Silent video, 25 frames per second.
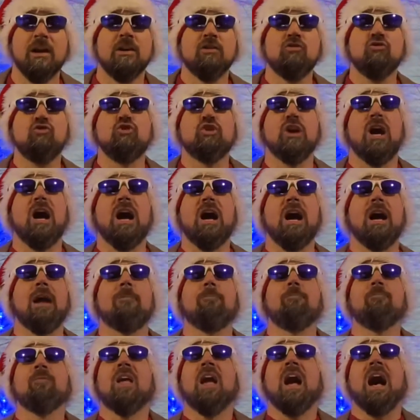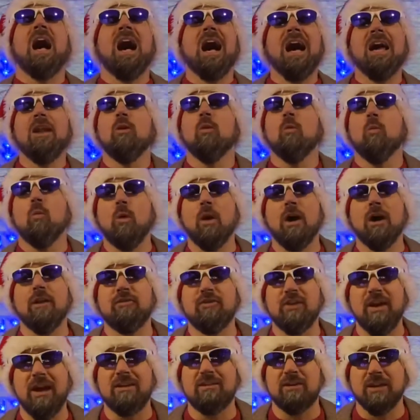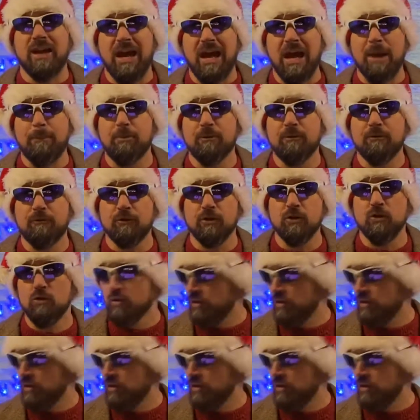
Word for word: John I don't want that to happen for you